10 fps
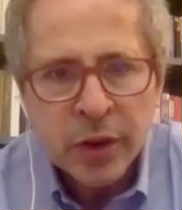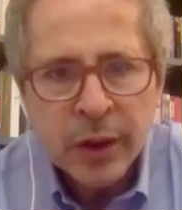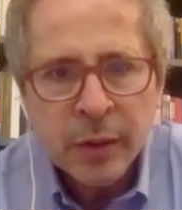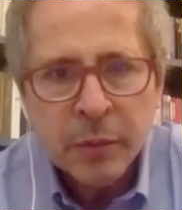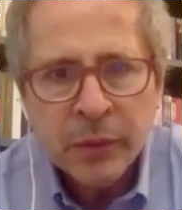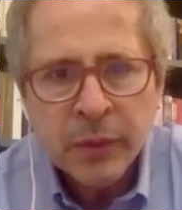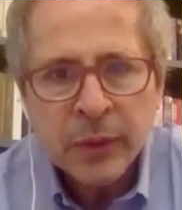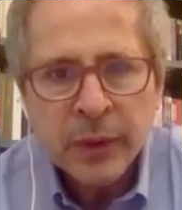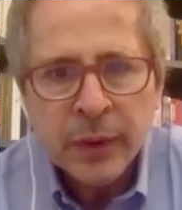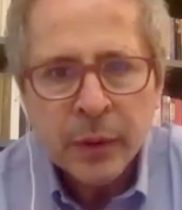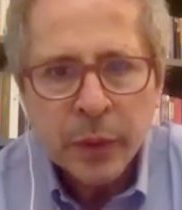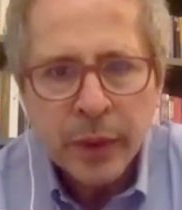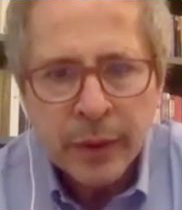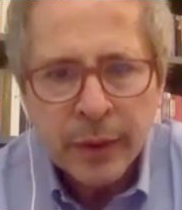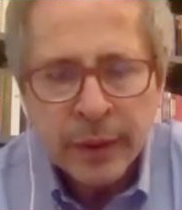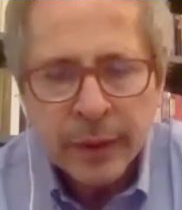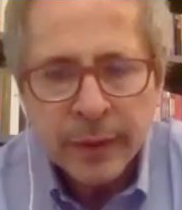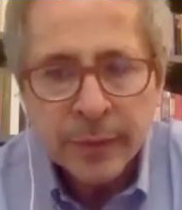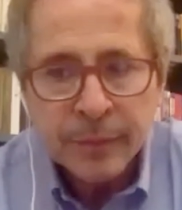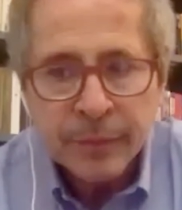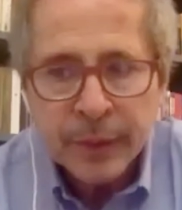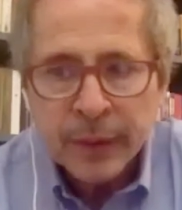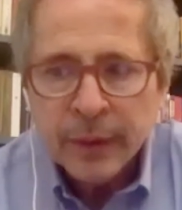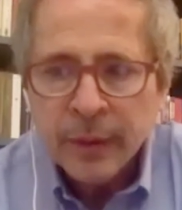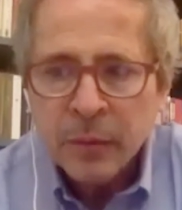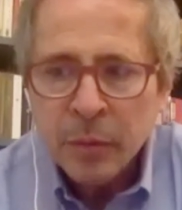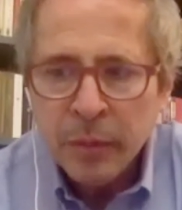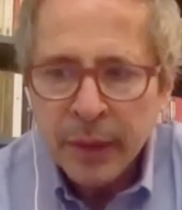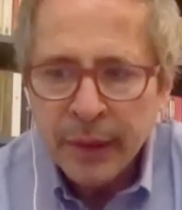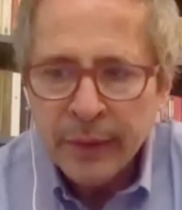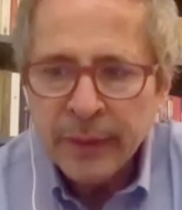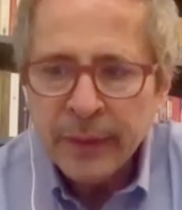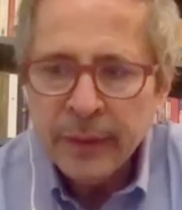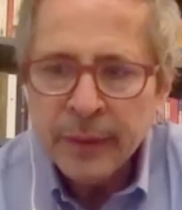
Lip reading: comes with mobilizing